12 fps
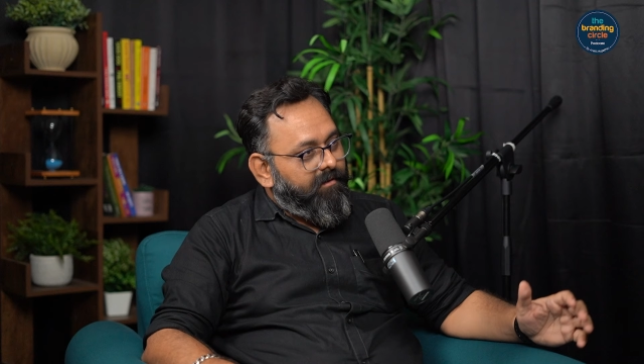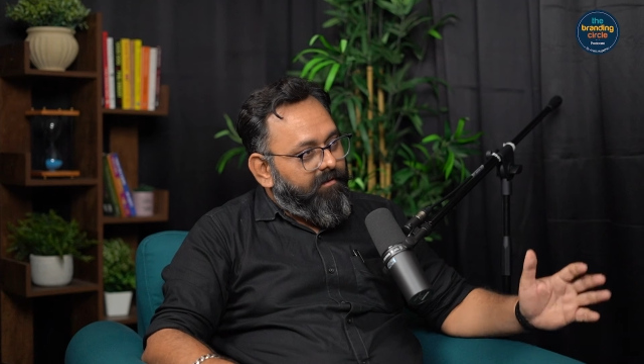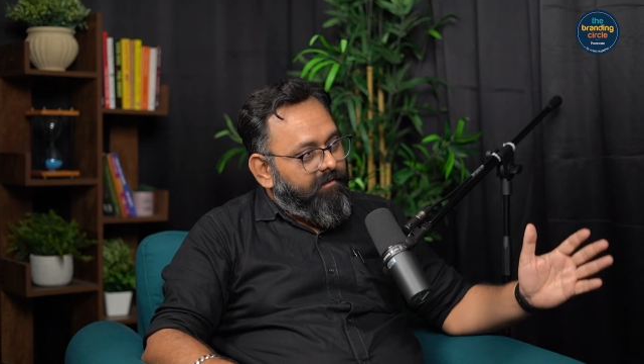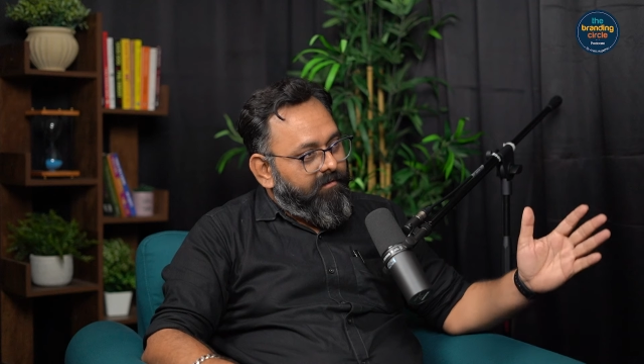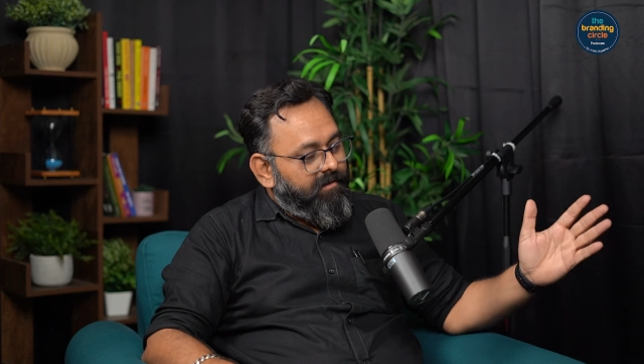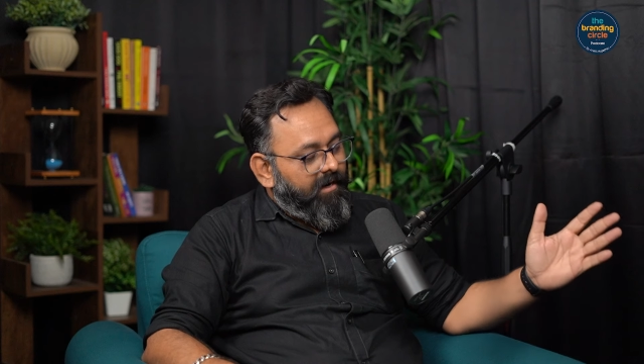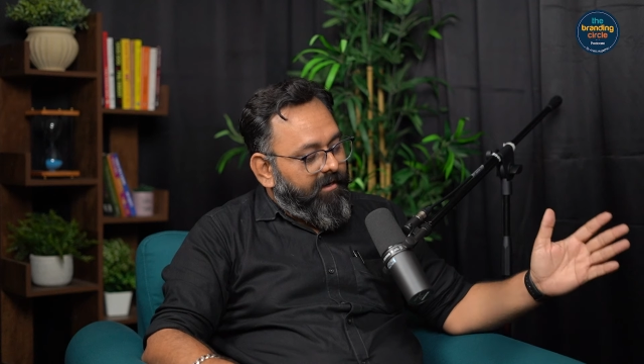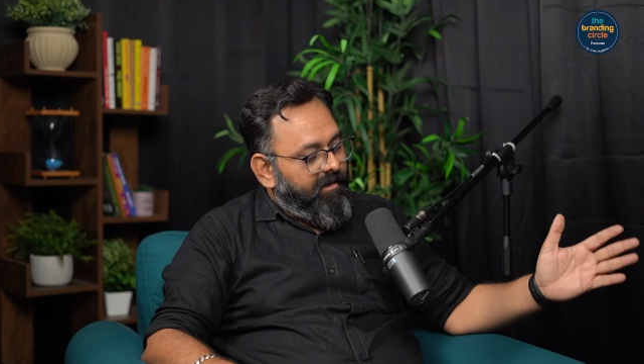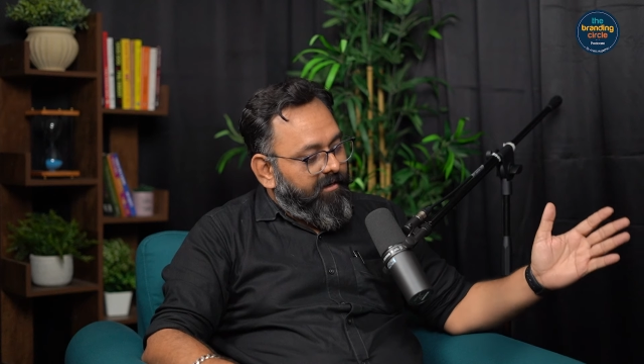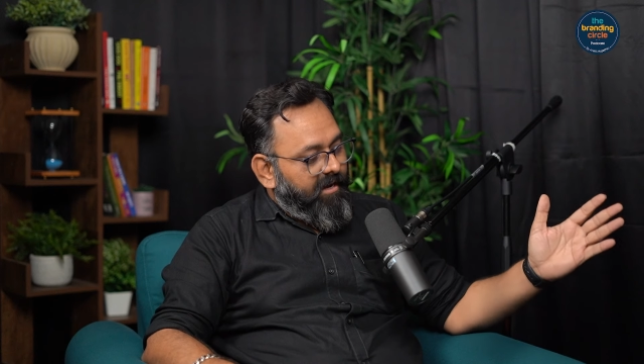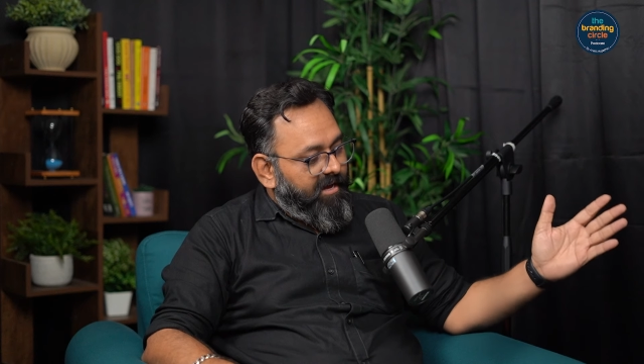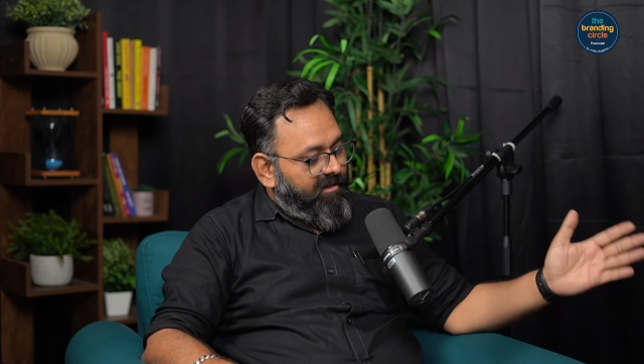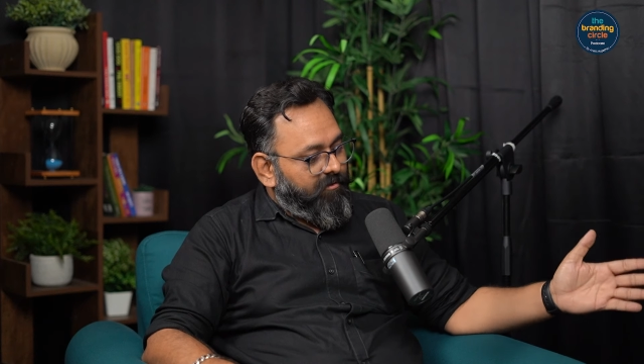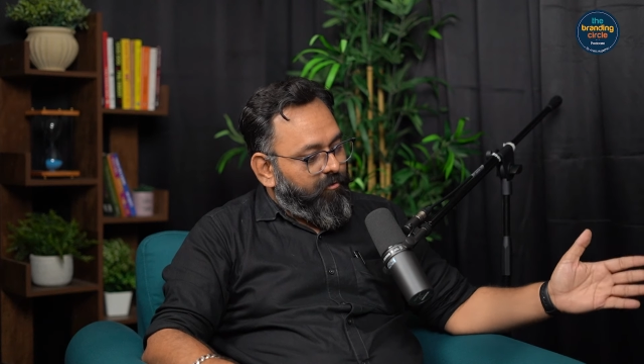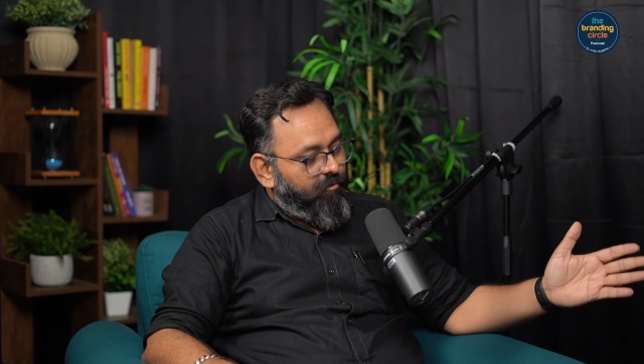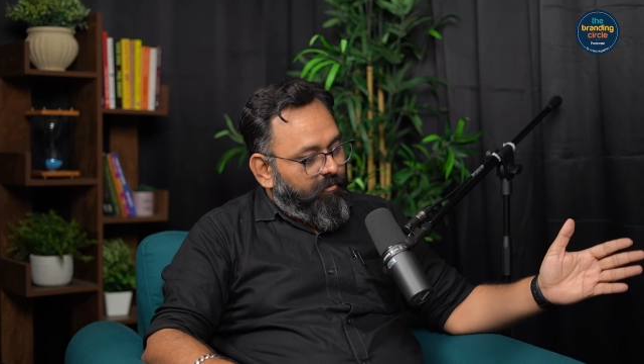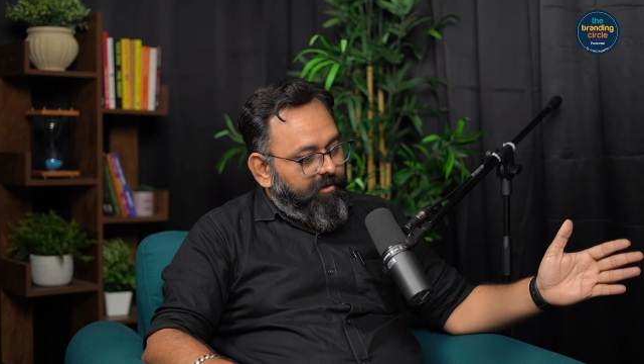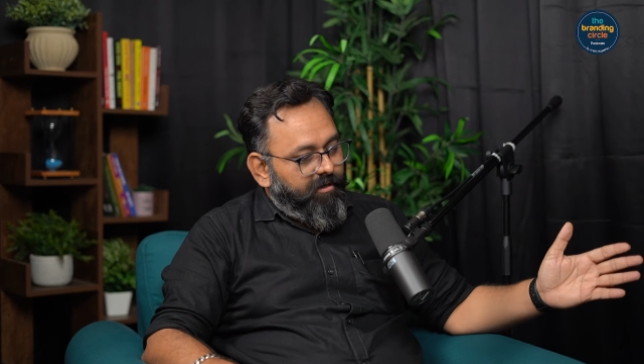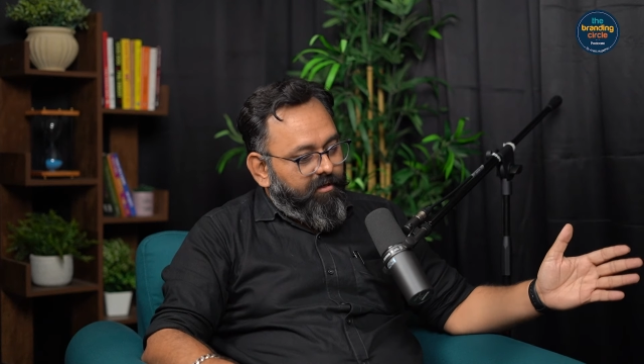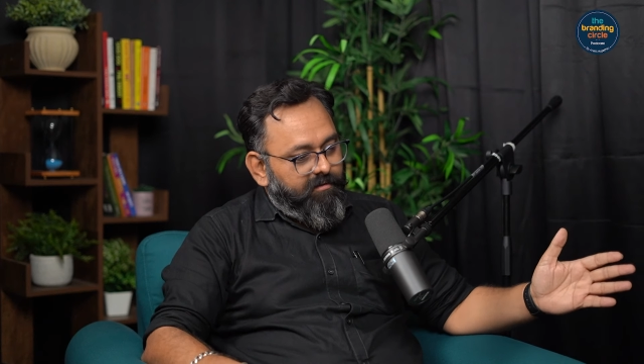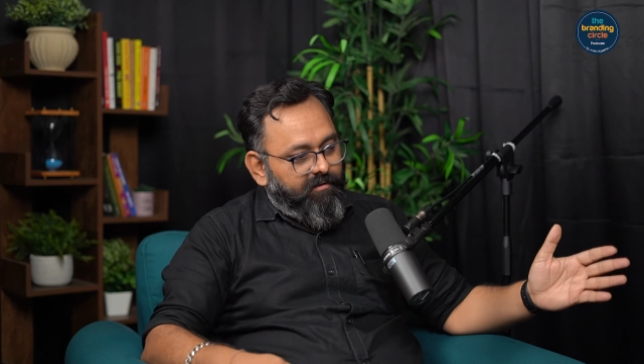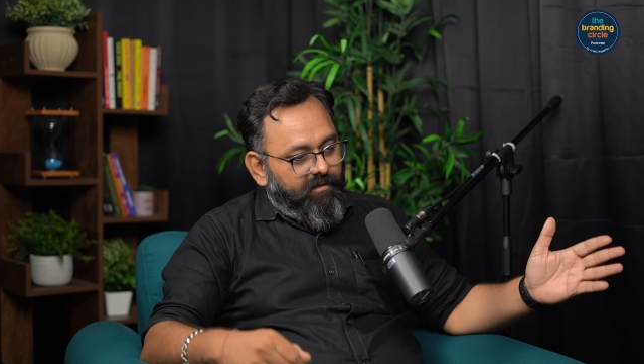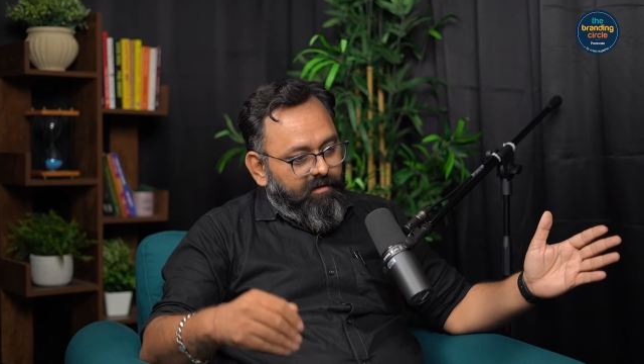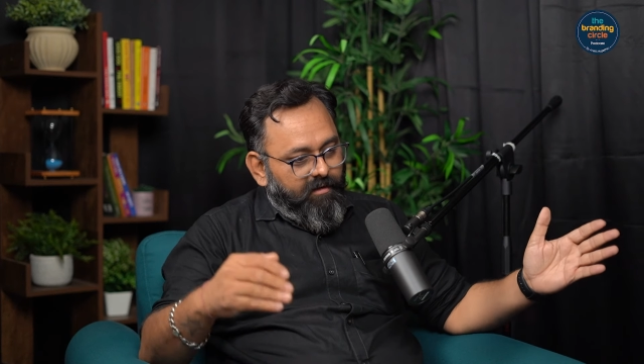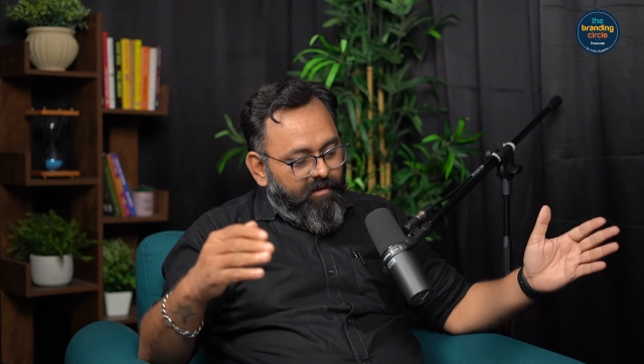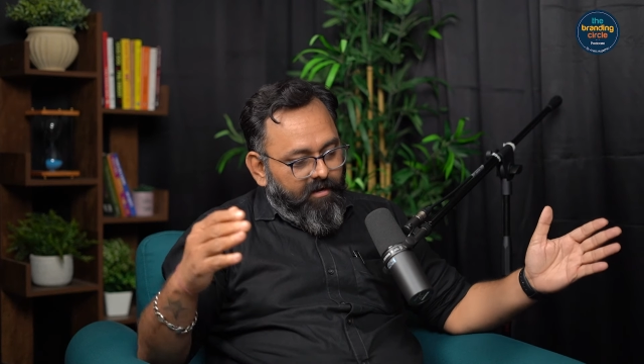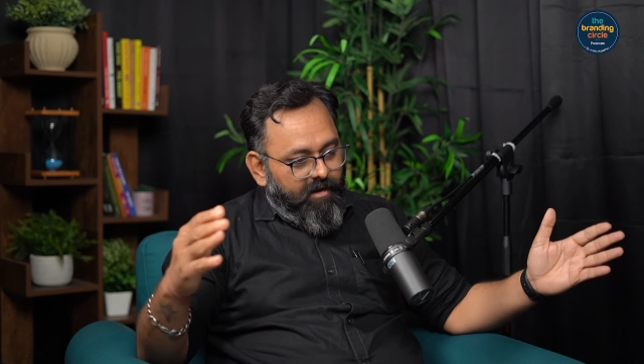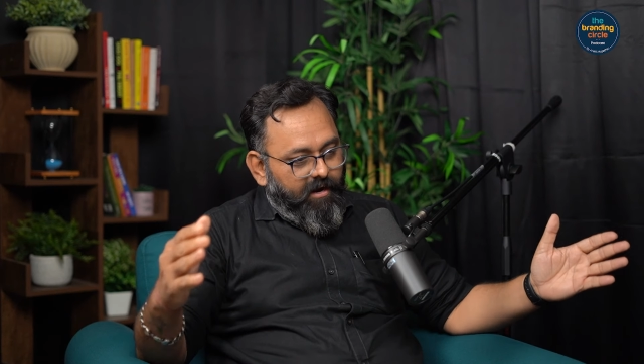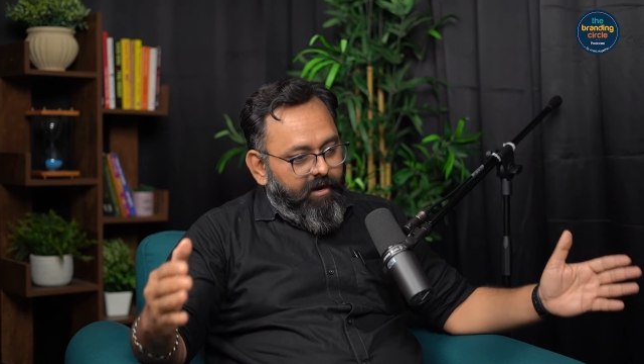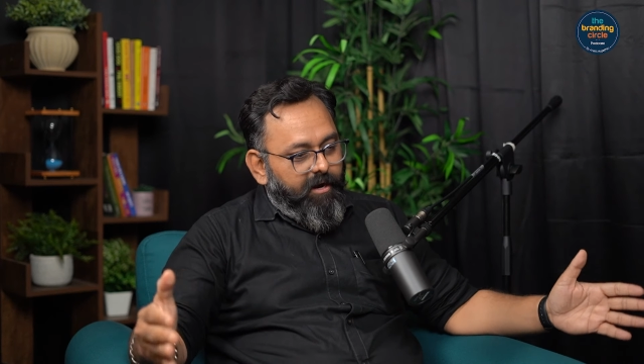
Starting Nayak's tutorials and